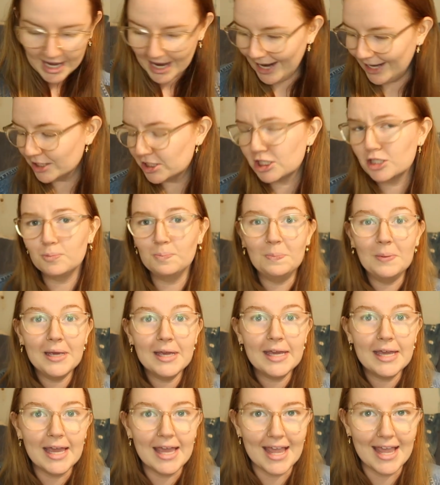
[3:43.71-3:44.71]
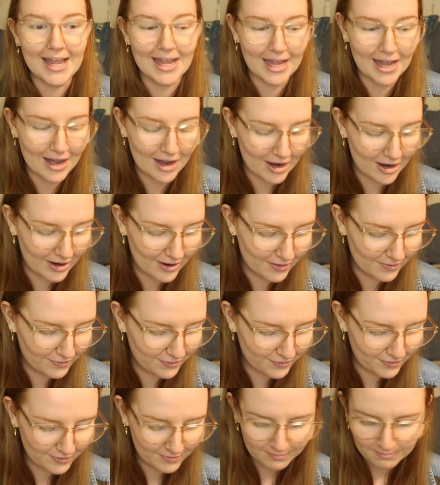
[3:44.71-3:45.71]
And speaking
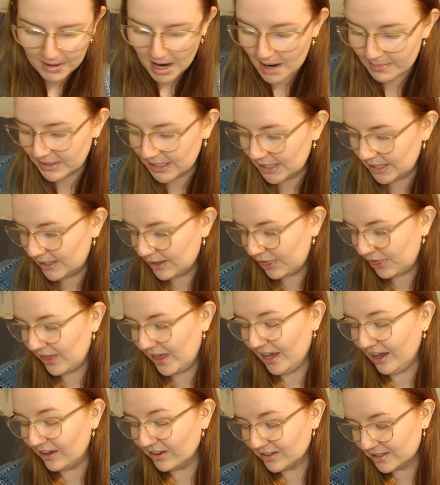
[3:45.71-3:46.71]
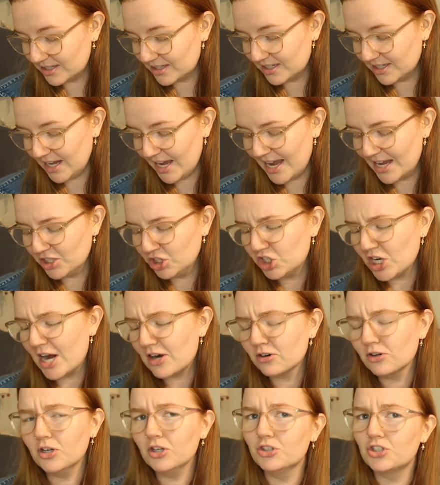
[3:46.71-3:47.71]
of mommy things and
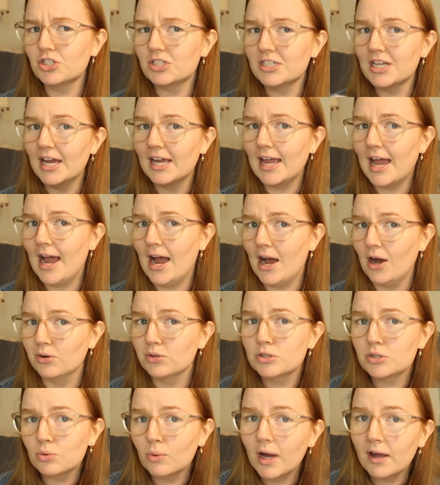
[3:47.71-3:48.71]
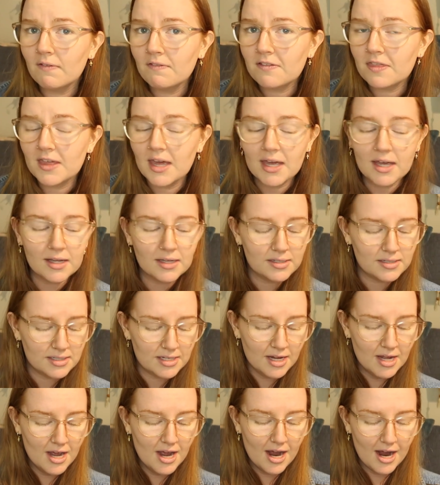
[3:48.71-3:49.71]
general just like housewife things,
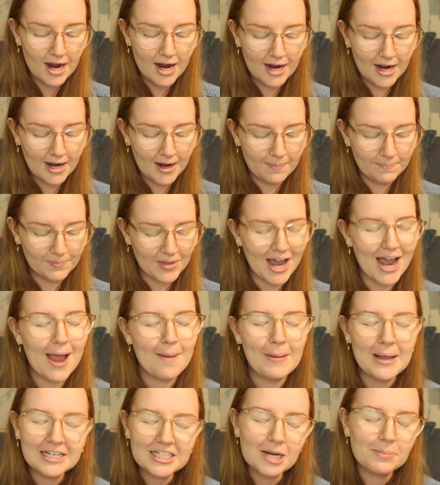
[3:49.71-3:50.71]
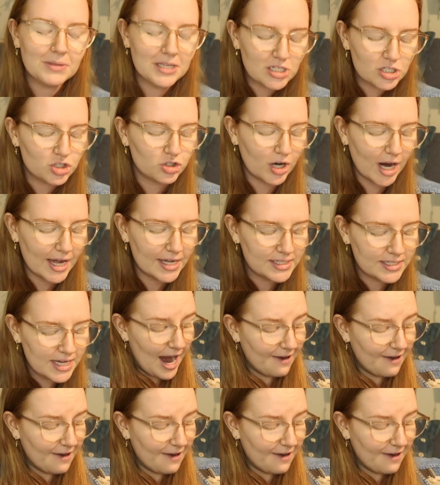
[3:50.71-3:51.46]
um, I picked up this dress.